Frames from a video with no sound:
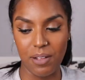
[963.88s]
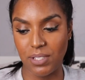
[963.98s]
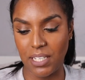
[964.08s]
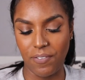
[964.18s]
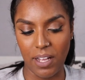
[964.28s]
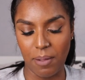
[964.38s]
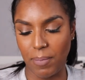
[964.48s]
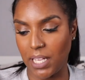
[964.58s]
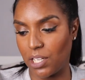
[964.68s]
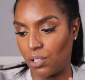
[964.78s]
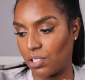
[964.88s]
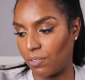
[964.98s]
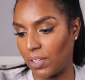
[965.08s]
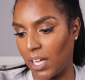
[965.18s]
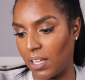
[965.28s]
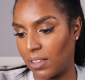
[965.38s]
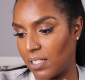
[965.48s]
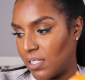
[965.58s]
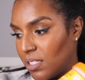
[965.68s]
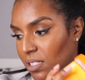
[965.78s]
I'll see if I can make use of that.
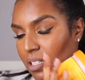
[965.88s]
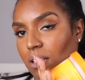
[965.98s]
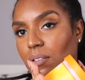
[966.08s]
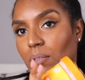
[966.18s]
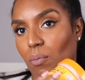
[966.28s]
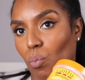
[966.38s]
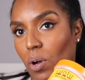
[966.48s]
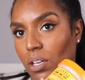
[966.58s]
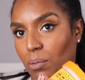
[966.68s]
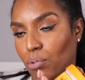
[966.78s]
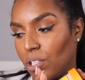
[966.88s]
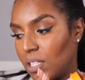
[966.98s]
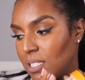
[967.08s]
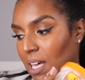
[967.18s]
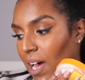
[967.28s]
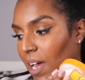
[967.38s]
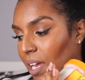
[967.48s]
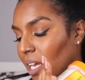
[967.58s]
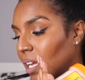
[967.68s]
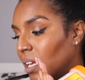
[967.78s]
This is one of the products that
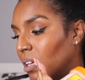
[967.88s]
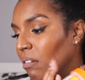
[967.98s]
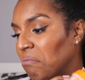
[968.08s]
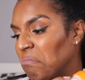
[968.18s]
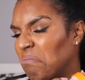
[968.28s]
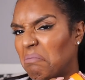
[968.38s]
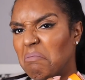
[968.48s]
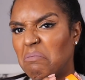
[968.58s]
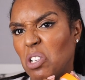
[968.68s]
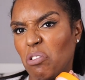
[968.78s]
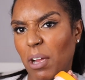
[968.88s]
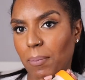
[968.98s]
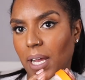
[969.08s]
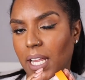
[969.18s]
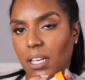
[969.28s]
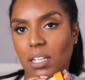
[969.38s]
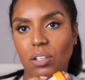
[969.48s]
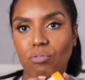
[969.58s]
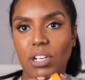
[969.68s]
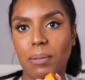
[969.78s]
I regret buying, I
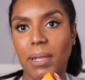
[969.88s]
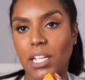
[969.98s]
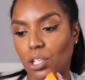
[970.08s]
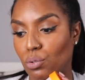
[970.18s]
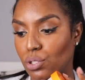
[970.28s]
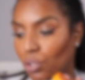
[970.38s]
don't really make use